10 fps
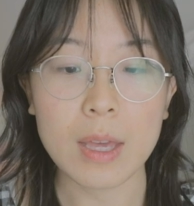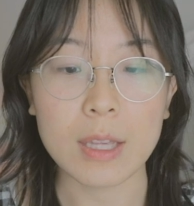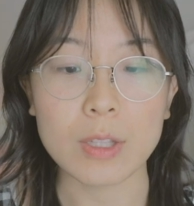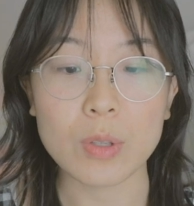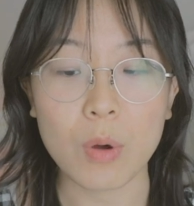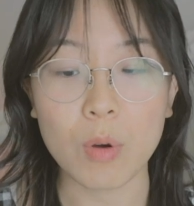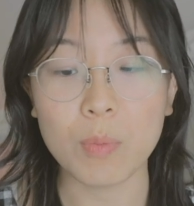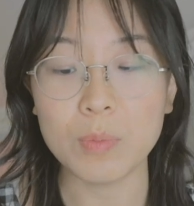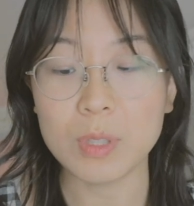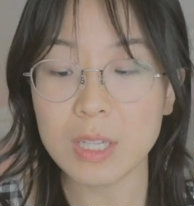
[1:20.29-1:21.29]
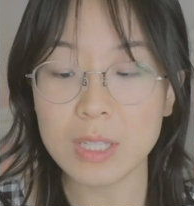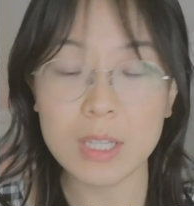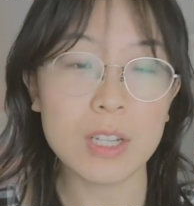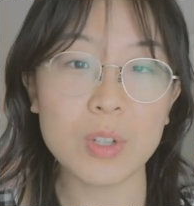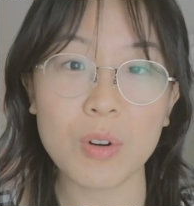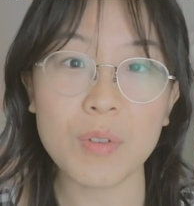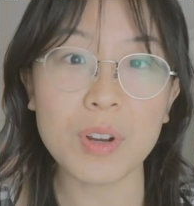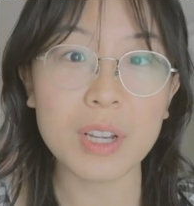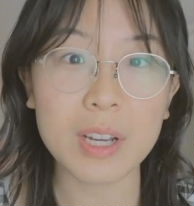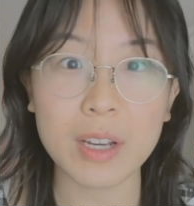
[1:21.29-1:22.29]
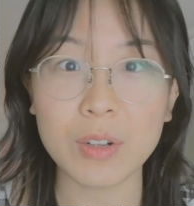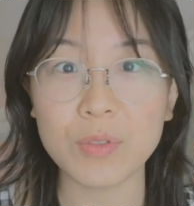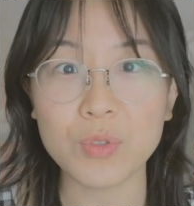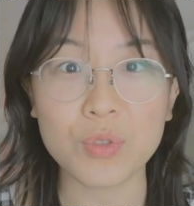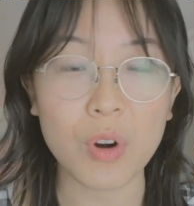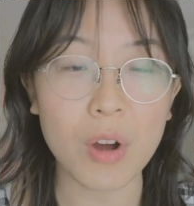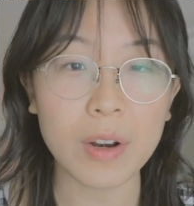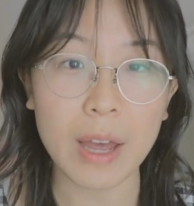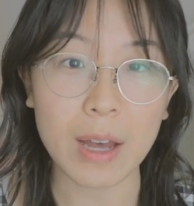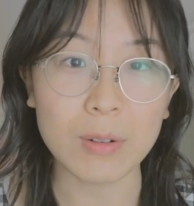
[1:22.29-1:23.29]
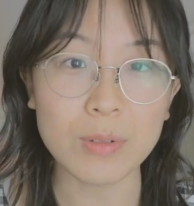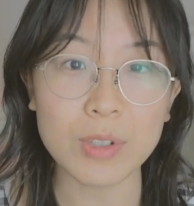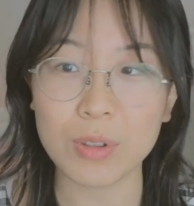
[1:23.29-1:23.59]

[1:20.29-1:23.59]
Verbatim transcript: And so since it is already kind of drawn out,